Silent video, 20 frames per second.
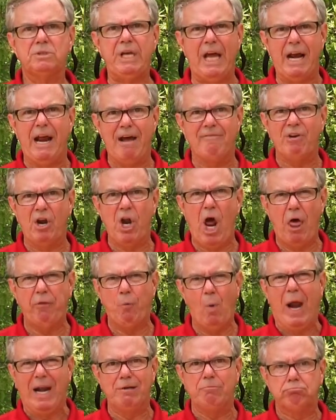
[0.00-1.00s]
can i have
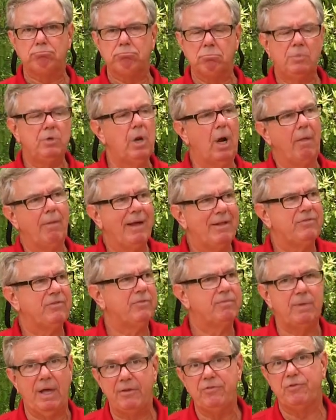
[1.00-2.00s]
another one you know,
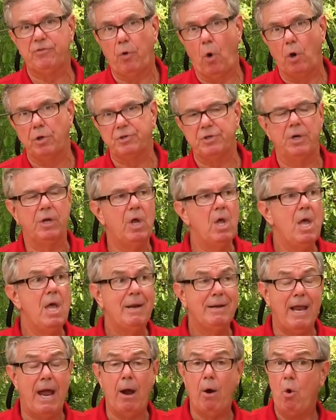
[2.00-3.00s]
that's, that's Sergeant.
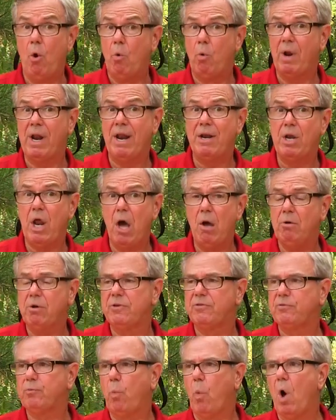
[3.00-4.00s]
Now, what I
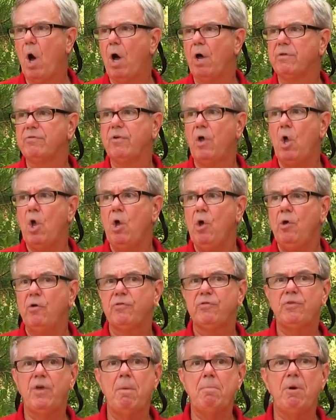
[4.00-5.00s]
noticed was
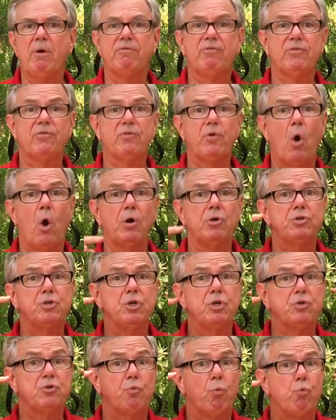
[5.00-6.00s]
some of
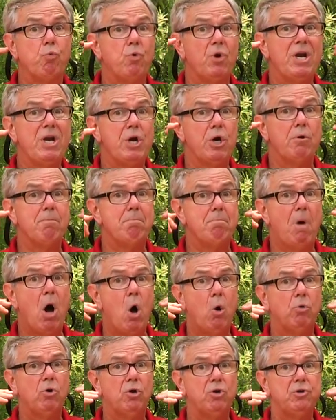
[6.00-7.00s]
Sergeant's rear
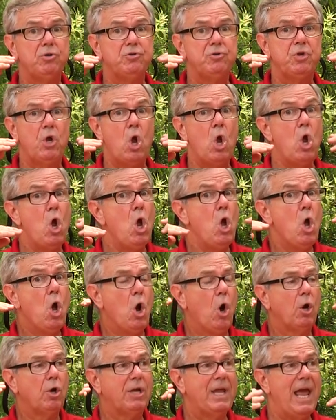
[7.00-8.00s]
molars
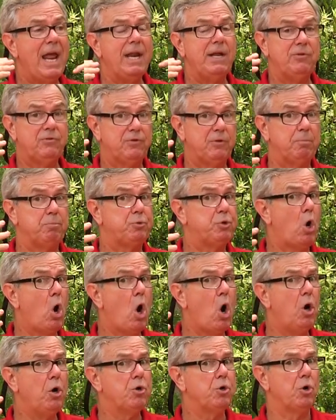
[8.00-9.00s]
are getting some
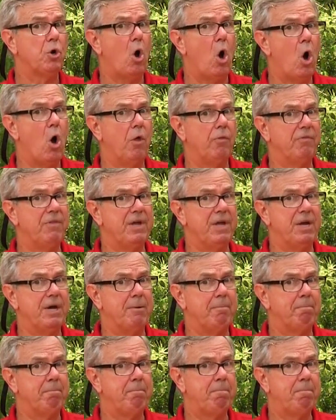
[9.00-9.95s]
tartar on them.